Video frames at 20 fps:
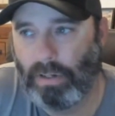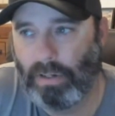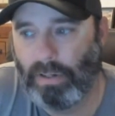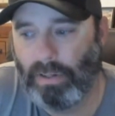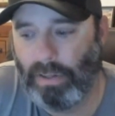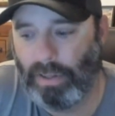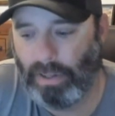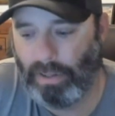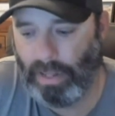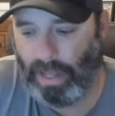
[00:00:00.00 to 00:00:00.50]

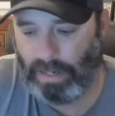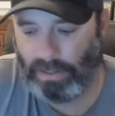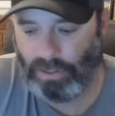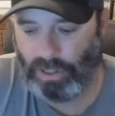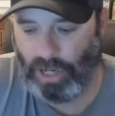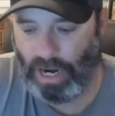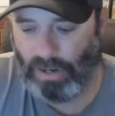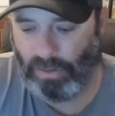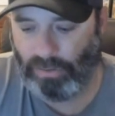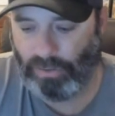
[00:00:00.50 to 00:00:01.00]
that
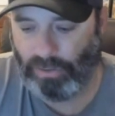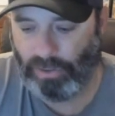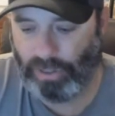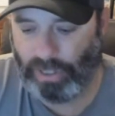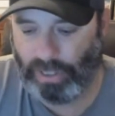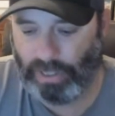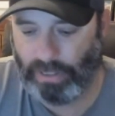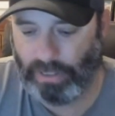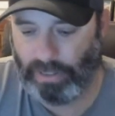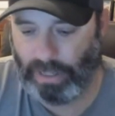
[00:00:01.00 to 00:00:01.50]

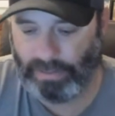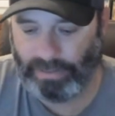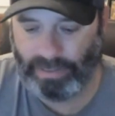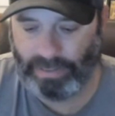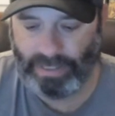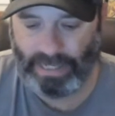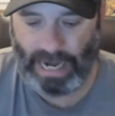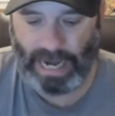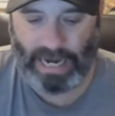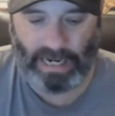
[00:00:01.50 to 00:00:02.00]
childhood, that
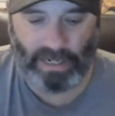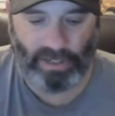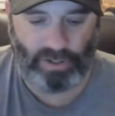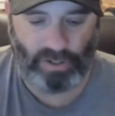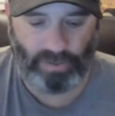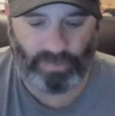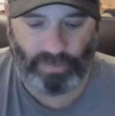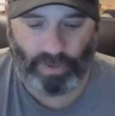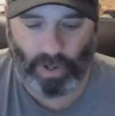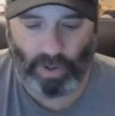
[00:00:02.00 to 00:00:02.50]
stage
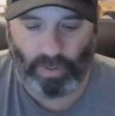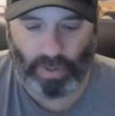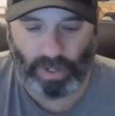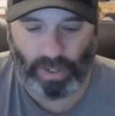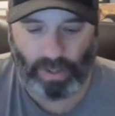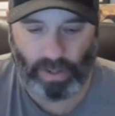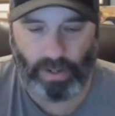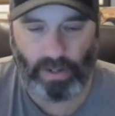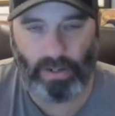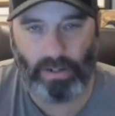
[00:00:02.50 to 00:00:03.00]
of
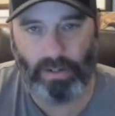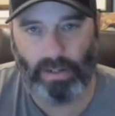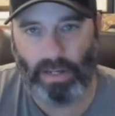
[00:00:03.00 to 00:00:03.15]
going